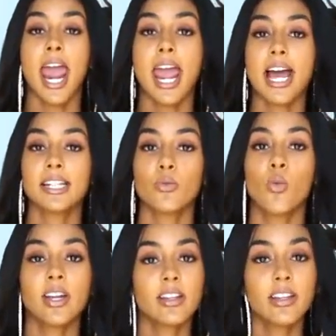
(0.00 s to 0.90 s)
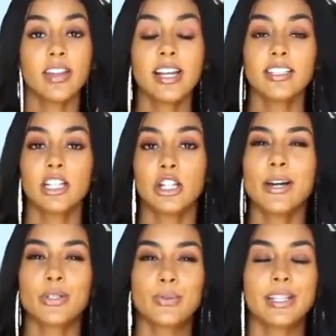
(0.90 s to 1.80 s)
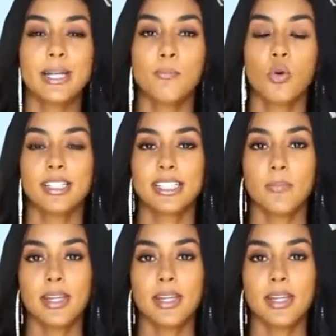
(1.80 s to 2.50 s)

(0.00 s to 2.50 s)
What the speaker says: And one of the things that was really important to